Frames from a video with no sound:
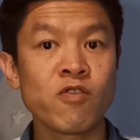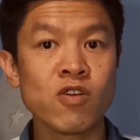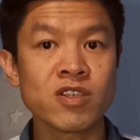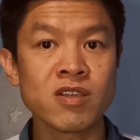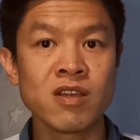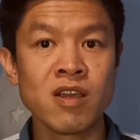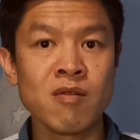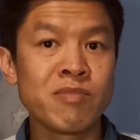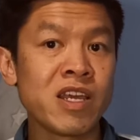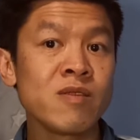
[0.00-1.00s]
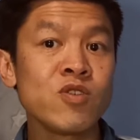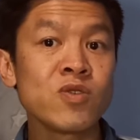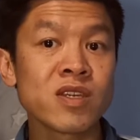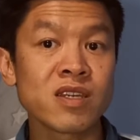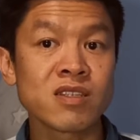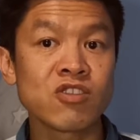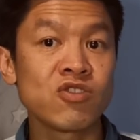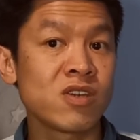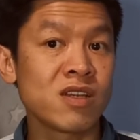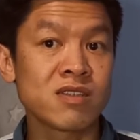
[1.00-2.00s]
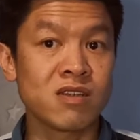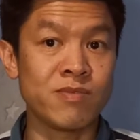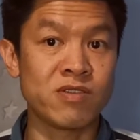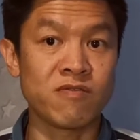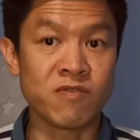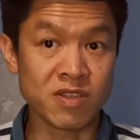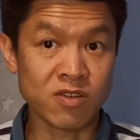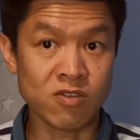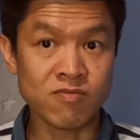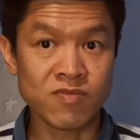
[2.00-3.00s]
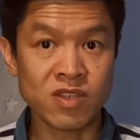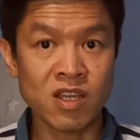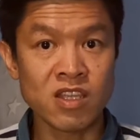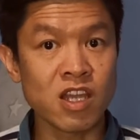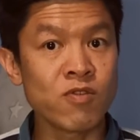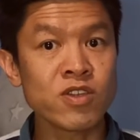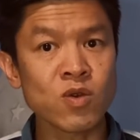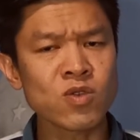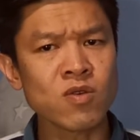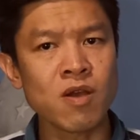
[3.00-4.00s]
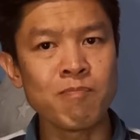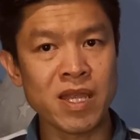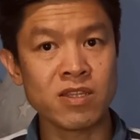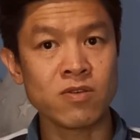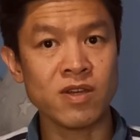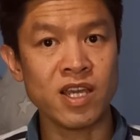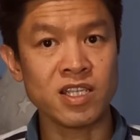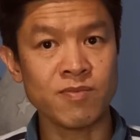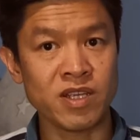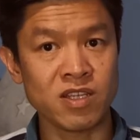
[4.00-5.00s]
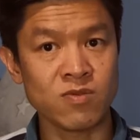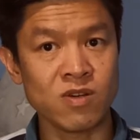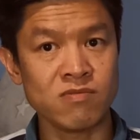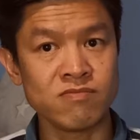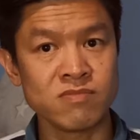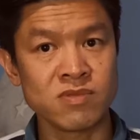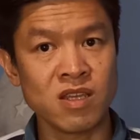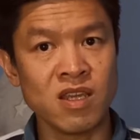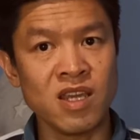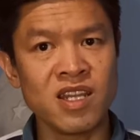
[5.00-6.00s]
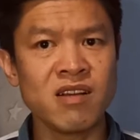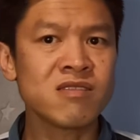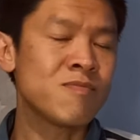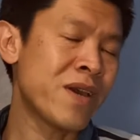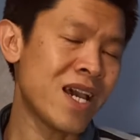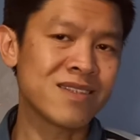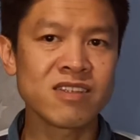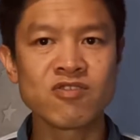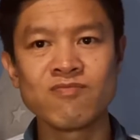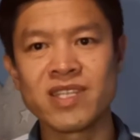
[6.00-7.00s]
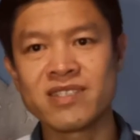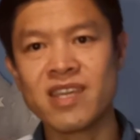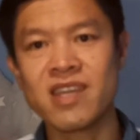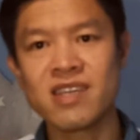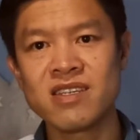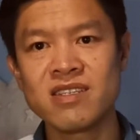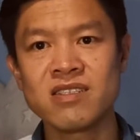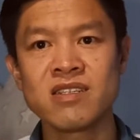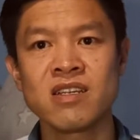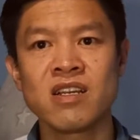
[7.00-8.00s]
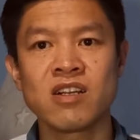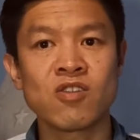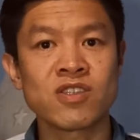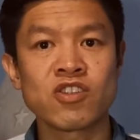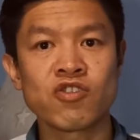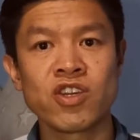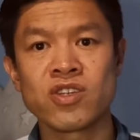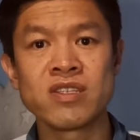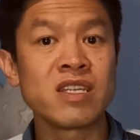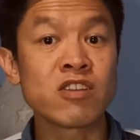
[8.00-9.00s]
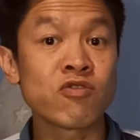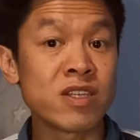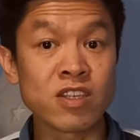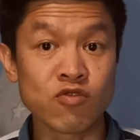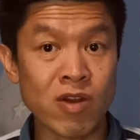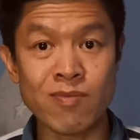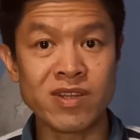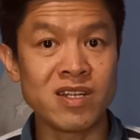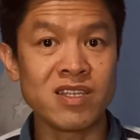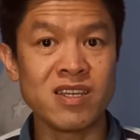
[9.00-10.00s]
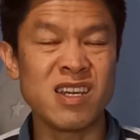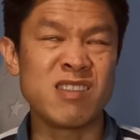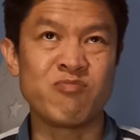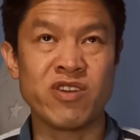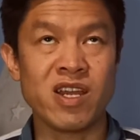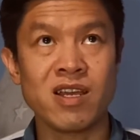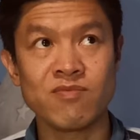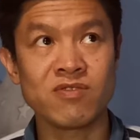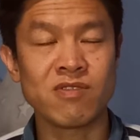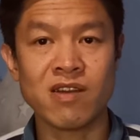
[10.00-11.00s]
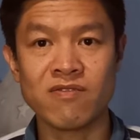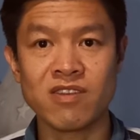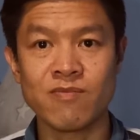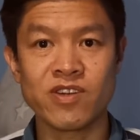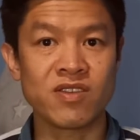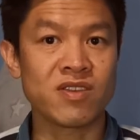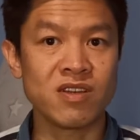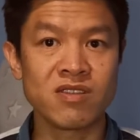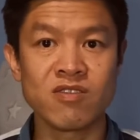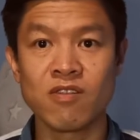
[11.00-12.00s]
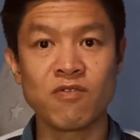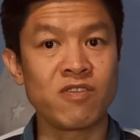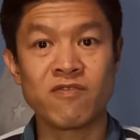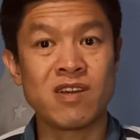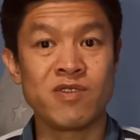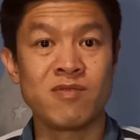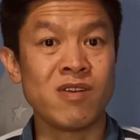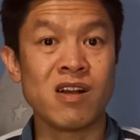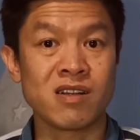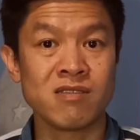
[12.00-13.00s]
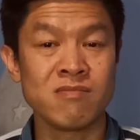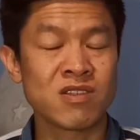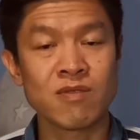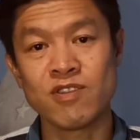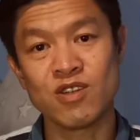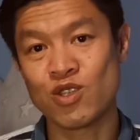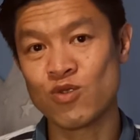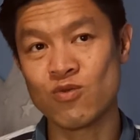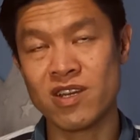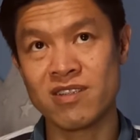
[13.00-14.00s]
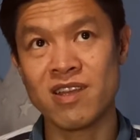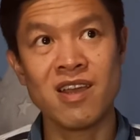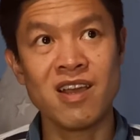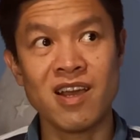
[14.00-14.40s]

of course, playing music isn't just about the physical. There is also a mental aspect as well. And our capacity to maintain concentration decreases rapidly at perhaps roughly about a 30 or 45-minute mark. Similar to when